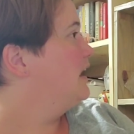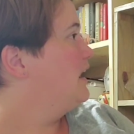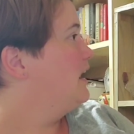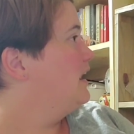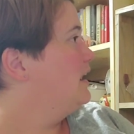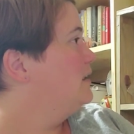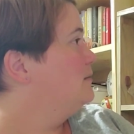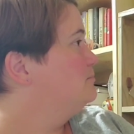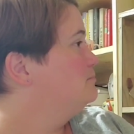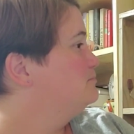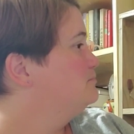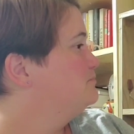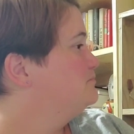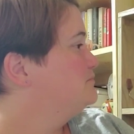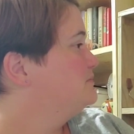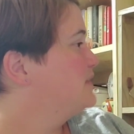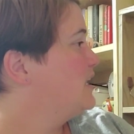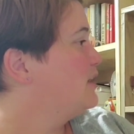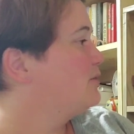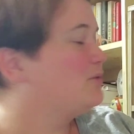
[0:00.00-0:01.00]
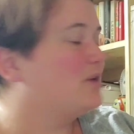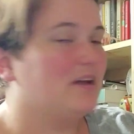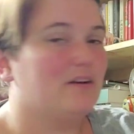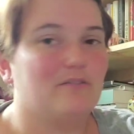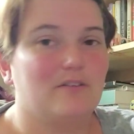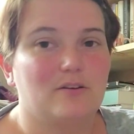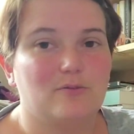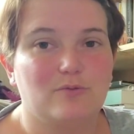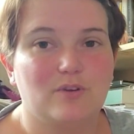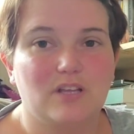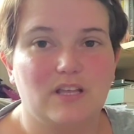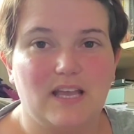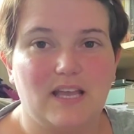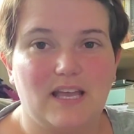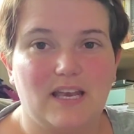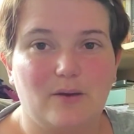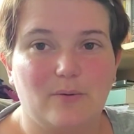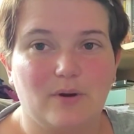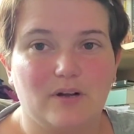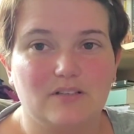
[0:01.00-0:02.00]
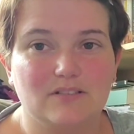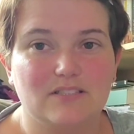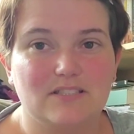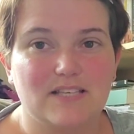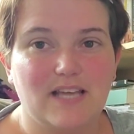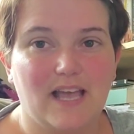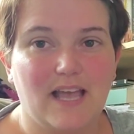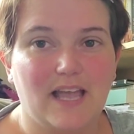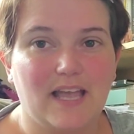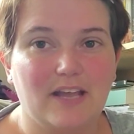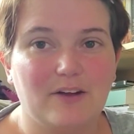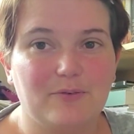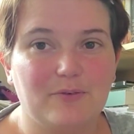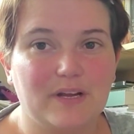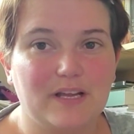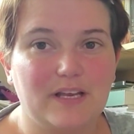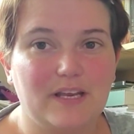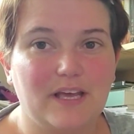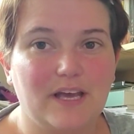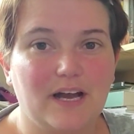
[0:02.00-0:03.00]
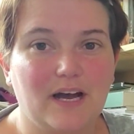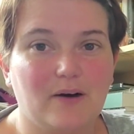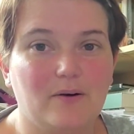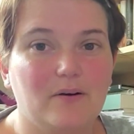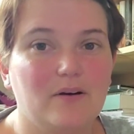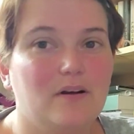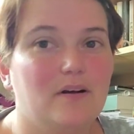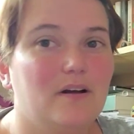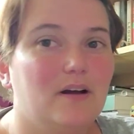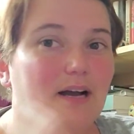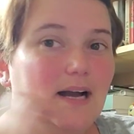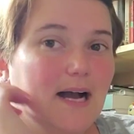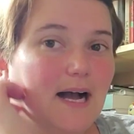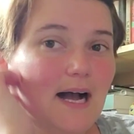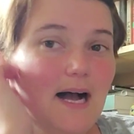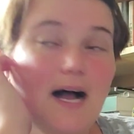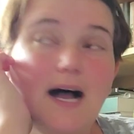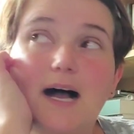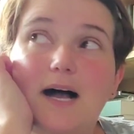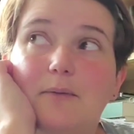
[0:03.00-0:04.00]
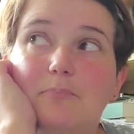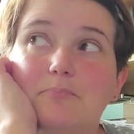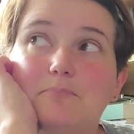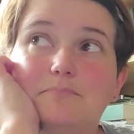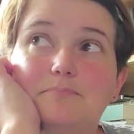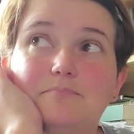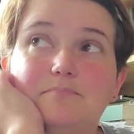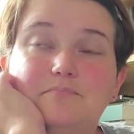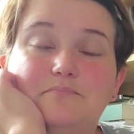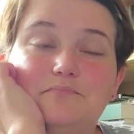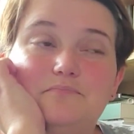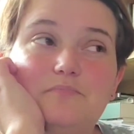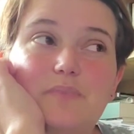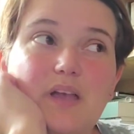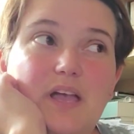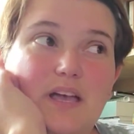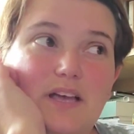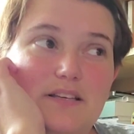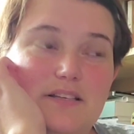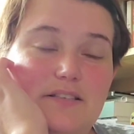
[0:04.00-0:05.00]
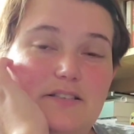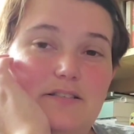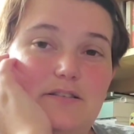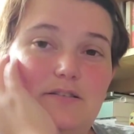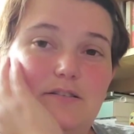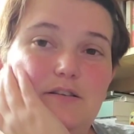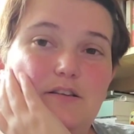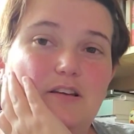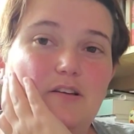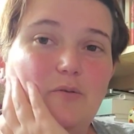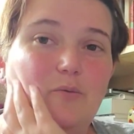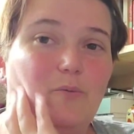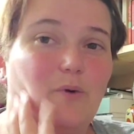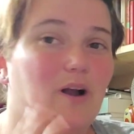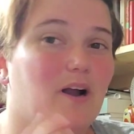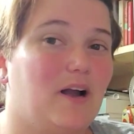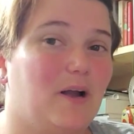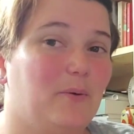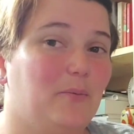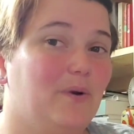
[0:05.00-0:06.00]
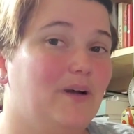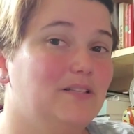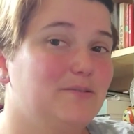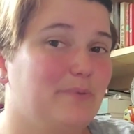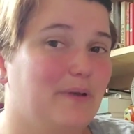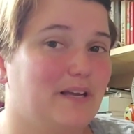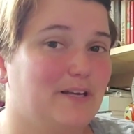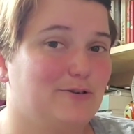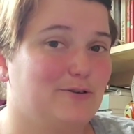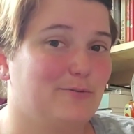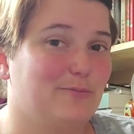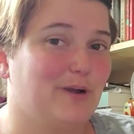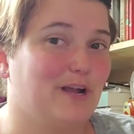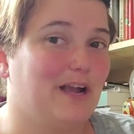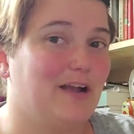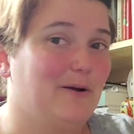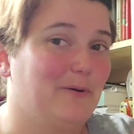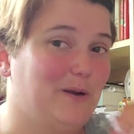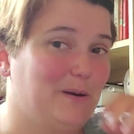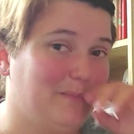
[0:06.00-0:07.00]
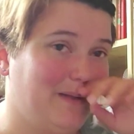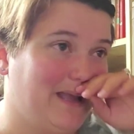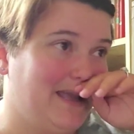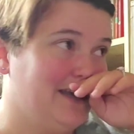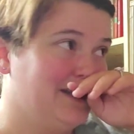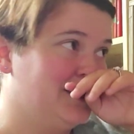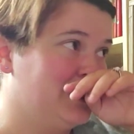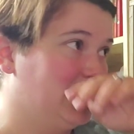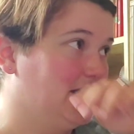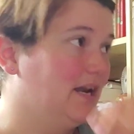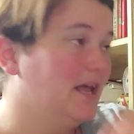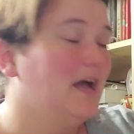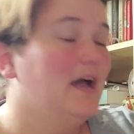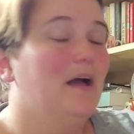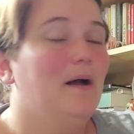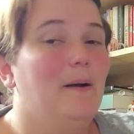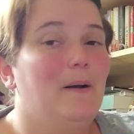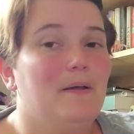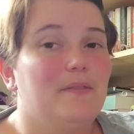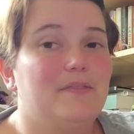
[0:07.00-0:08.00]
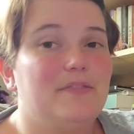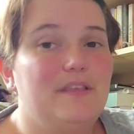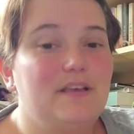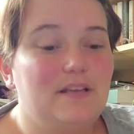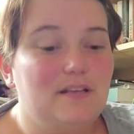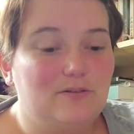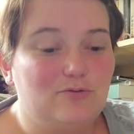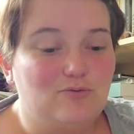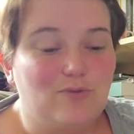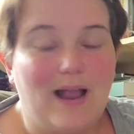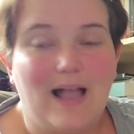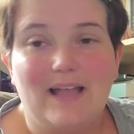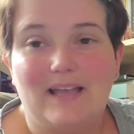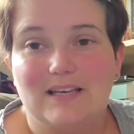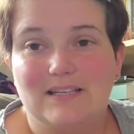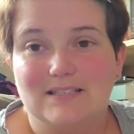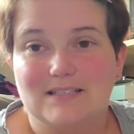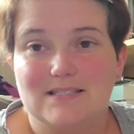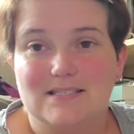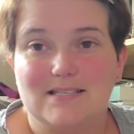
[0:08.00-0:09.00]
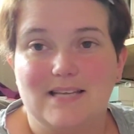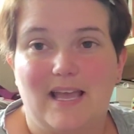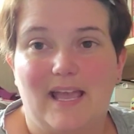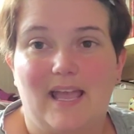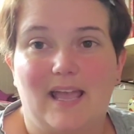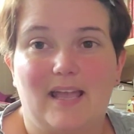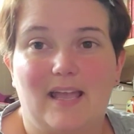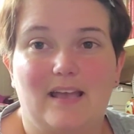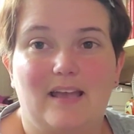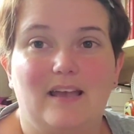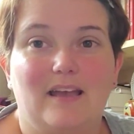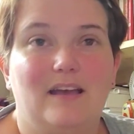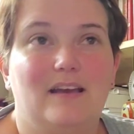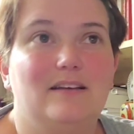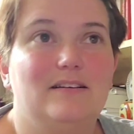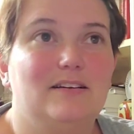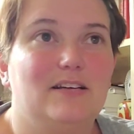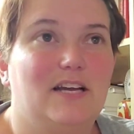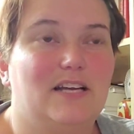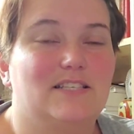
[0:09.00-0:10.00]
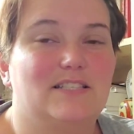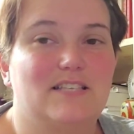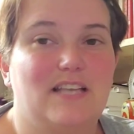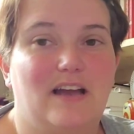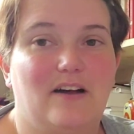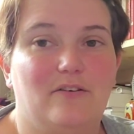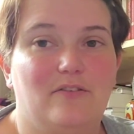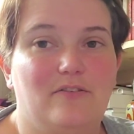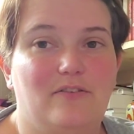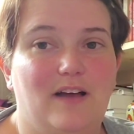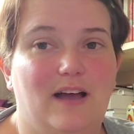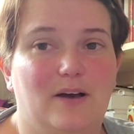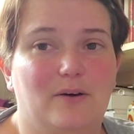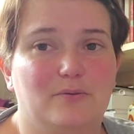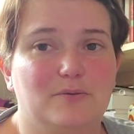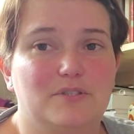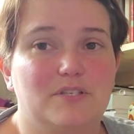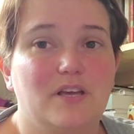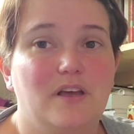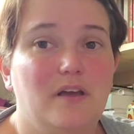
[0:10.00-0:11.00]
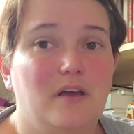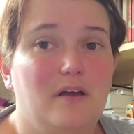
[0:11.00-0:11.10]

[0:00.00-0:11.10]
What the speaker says: I don't have it really anywhere else to hang it right now, because where I was playing TBRinko in my kitchen, the dragon's tank has now found